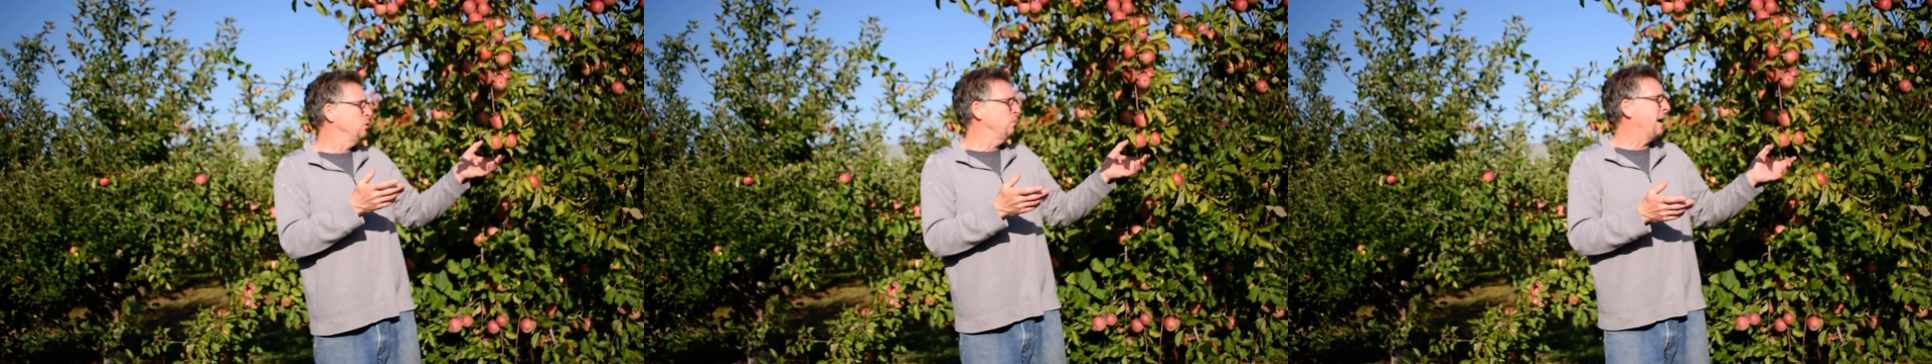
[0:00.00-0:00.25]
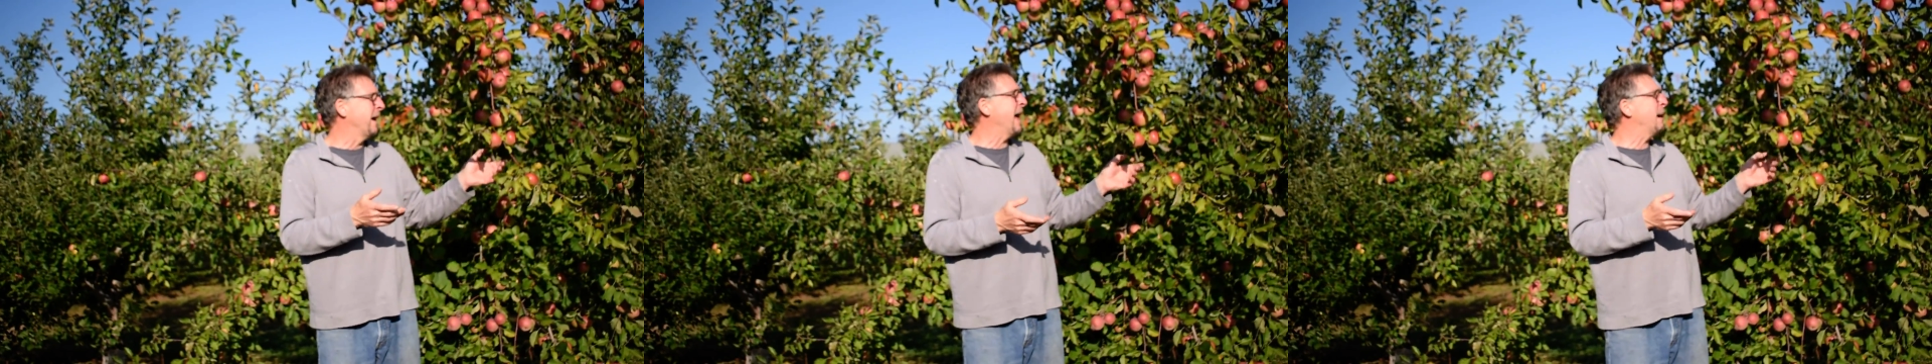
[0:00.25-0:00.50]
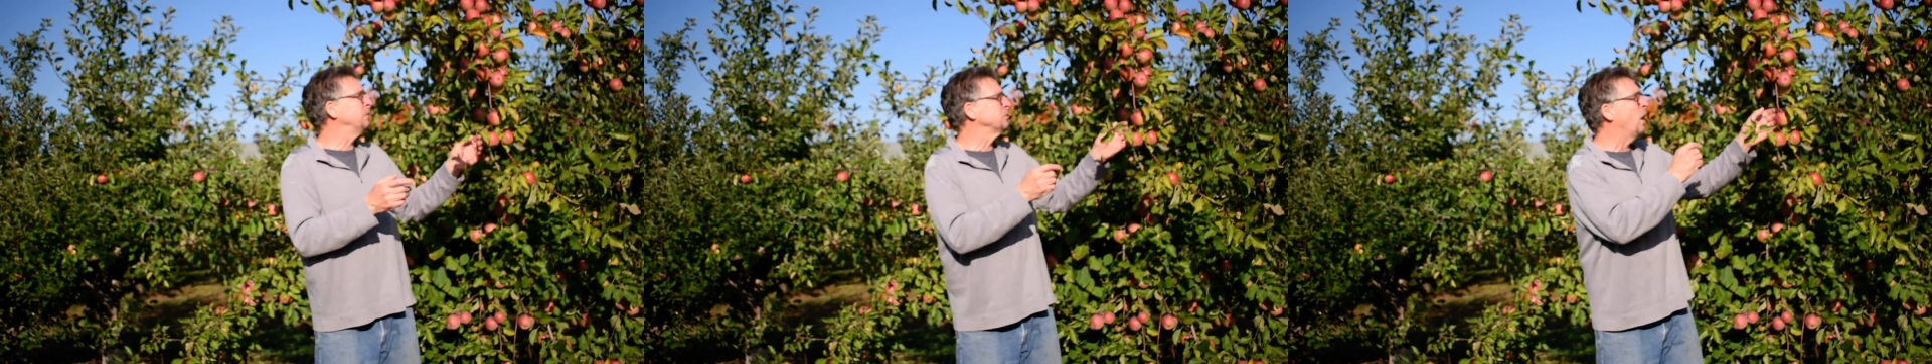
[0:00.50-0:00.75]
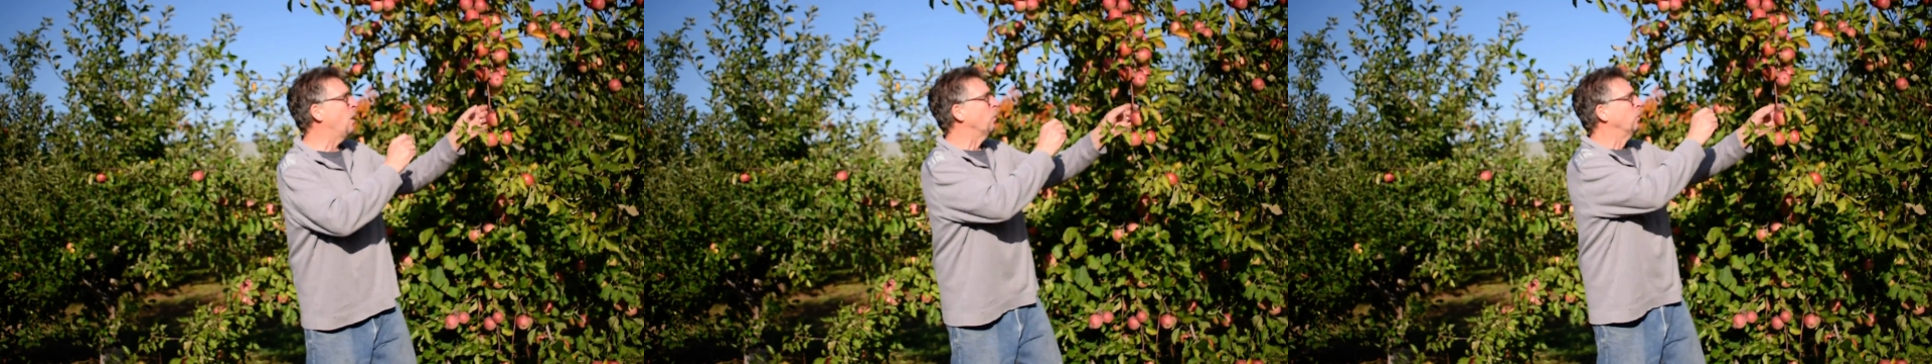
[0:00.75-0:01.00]
you about apples.
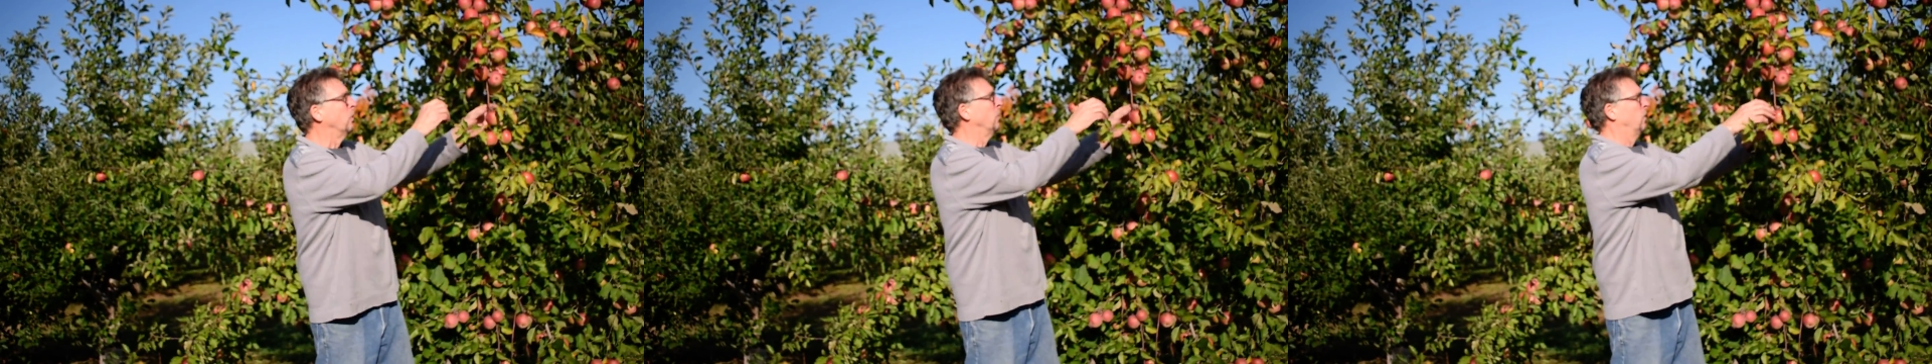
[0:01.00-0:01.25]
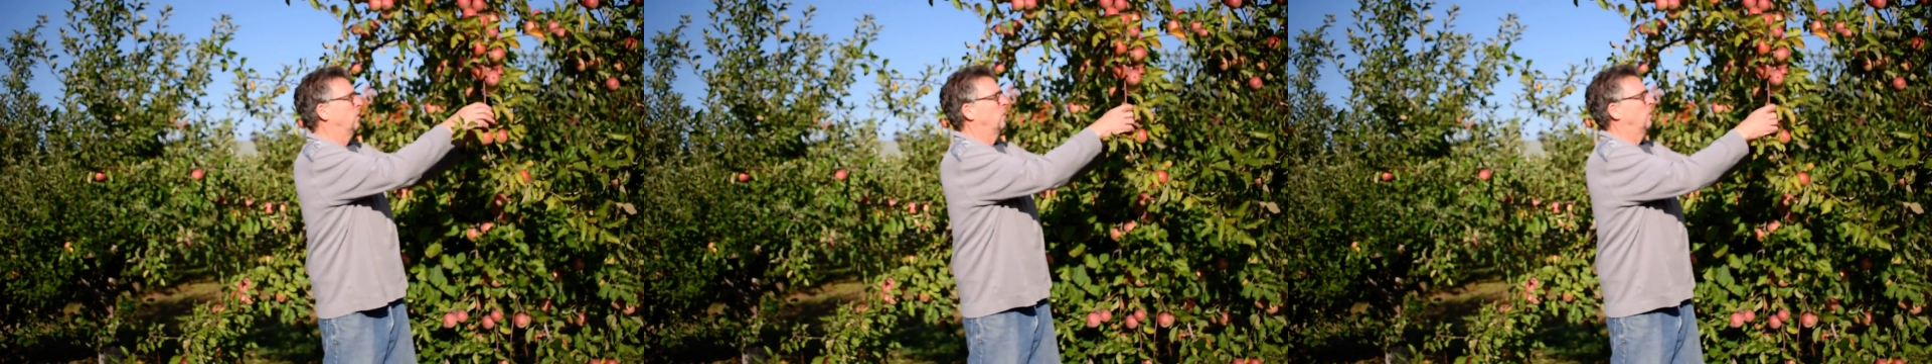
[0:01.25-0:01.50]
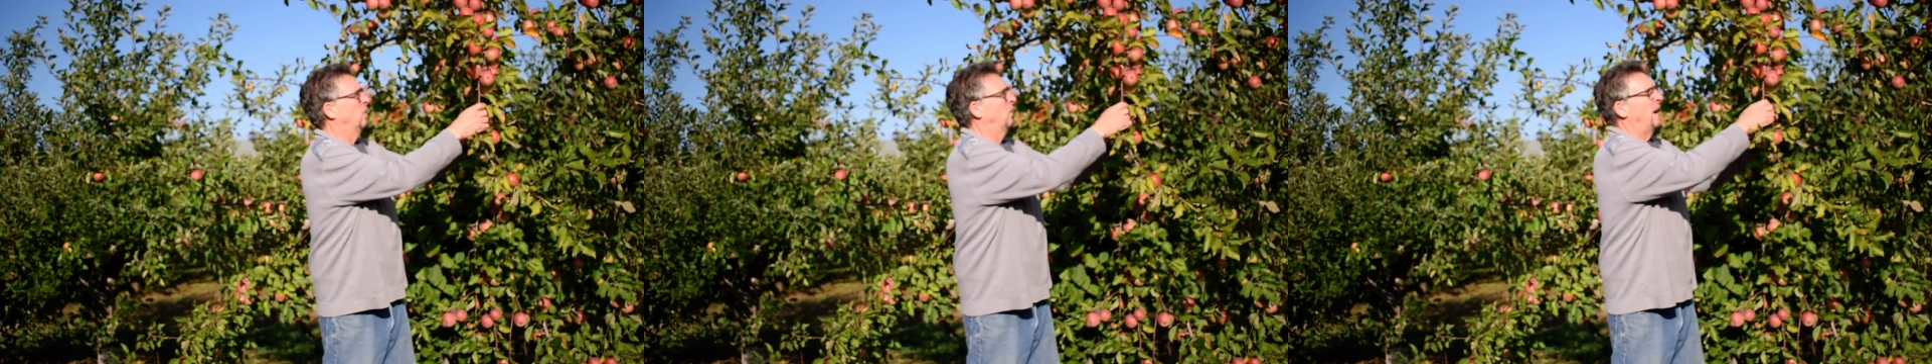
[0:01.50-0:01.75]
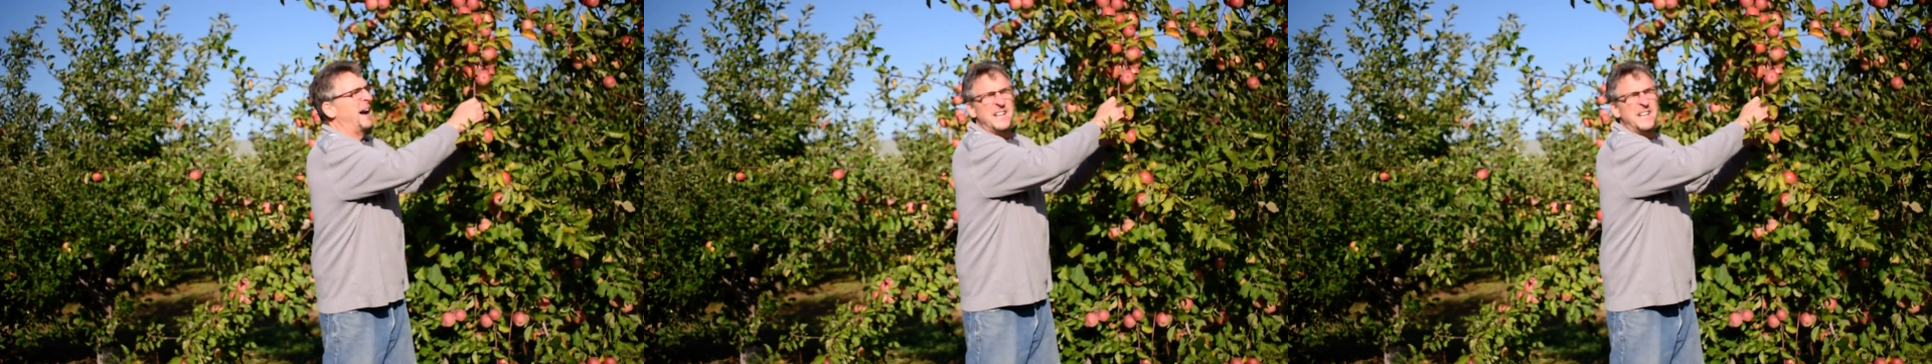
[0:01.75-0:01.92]
Oh, I